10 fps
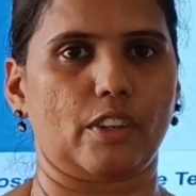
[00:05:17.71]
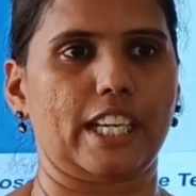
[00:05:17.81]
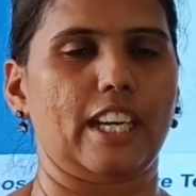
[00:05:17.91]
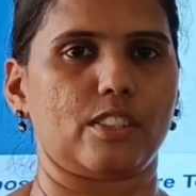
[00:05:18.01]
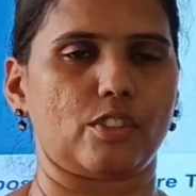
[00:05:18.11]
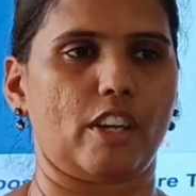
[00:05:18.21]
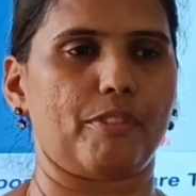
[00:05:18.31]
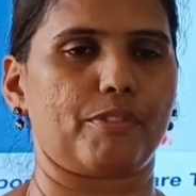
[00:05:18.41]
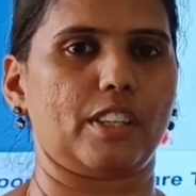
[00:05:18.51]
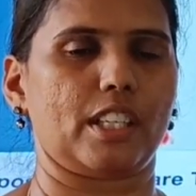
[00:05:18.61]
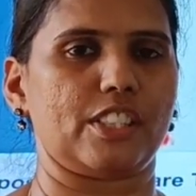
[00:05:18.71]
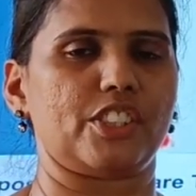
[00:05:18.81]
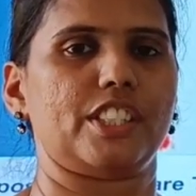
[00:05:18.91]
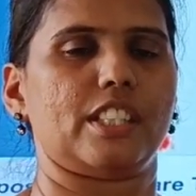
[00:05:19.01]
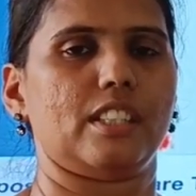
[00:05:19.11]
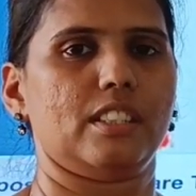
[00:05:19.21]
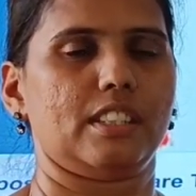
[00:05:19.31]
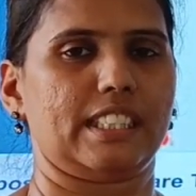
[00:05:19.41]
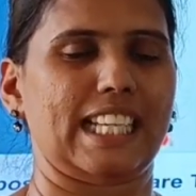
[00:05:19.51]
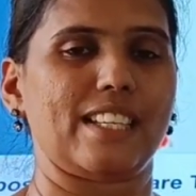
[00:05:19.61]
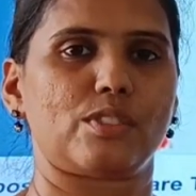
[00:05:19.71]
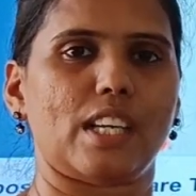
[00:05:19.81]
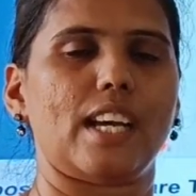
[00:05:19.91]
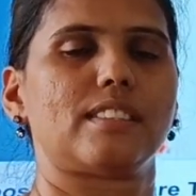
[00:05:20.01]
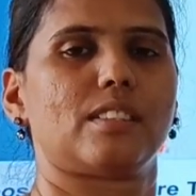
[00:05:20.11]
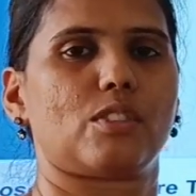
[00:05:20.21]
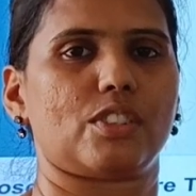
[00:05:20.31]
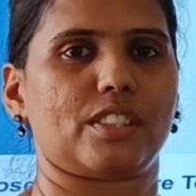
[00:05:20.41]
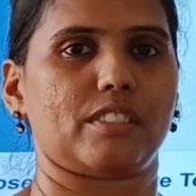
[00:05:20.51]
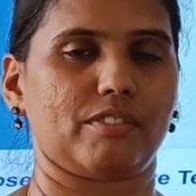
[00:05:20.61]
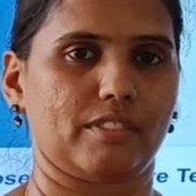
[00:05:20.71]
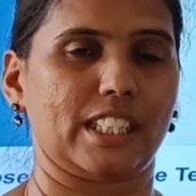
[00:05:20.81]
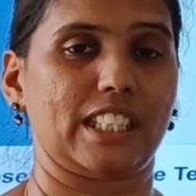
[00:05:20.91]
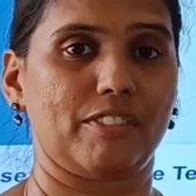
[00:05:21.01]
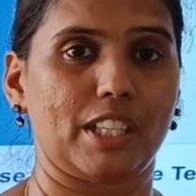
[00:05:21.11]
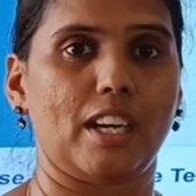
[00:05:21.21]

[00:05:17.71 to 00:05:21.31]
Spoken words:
Okay, a software engineer, he has to ask the question whether